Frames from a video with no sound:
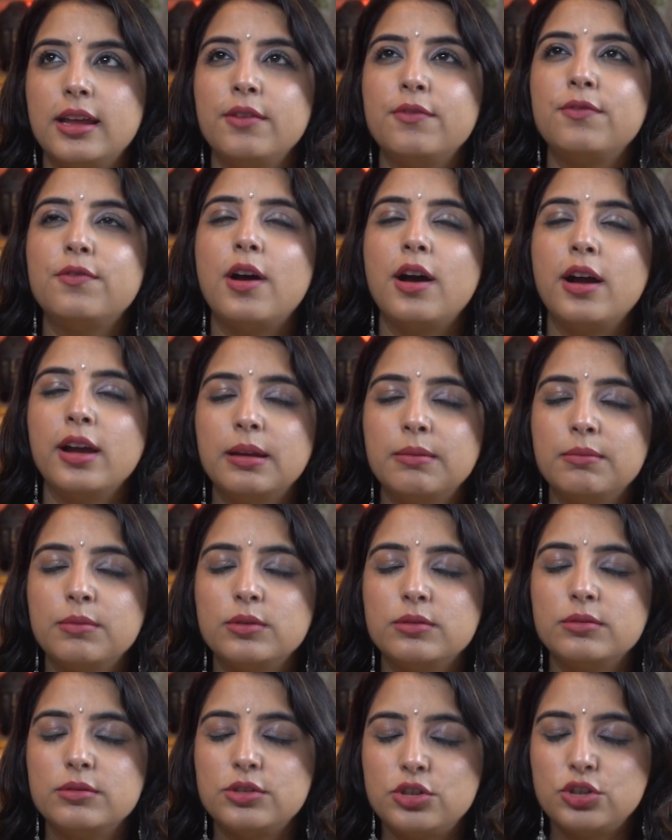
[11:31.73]
if I
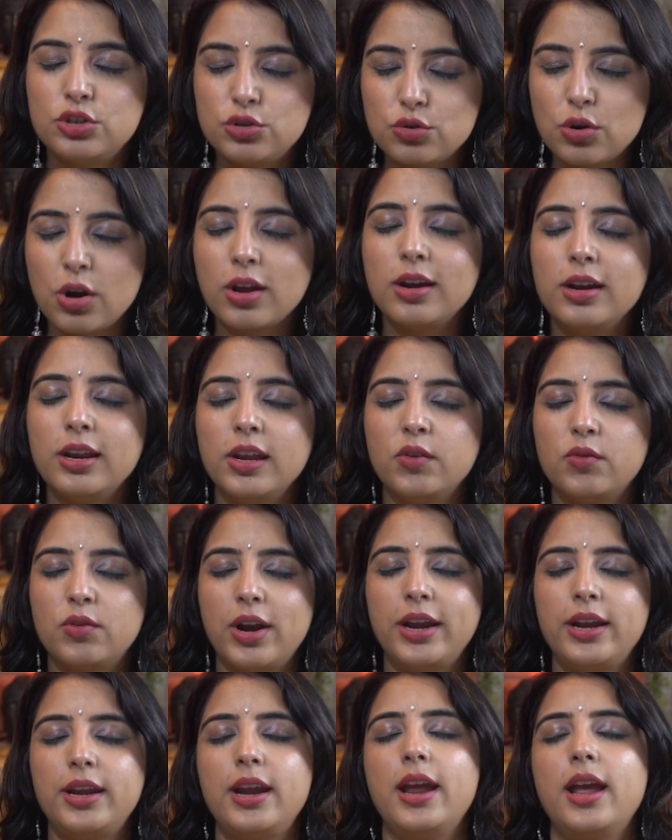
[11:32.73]
am struggling
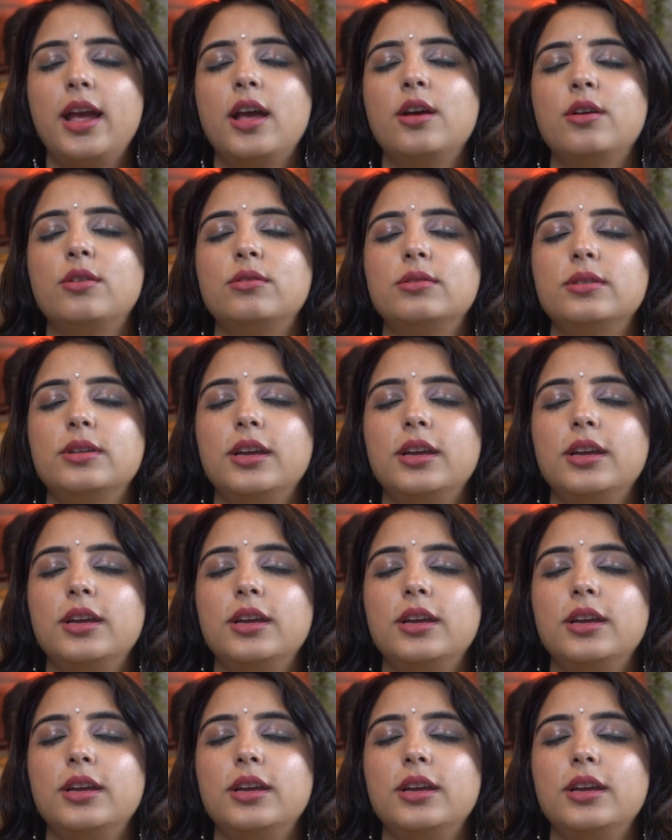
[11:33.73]
right now,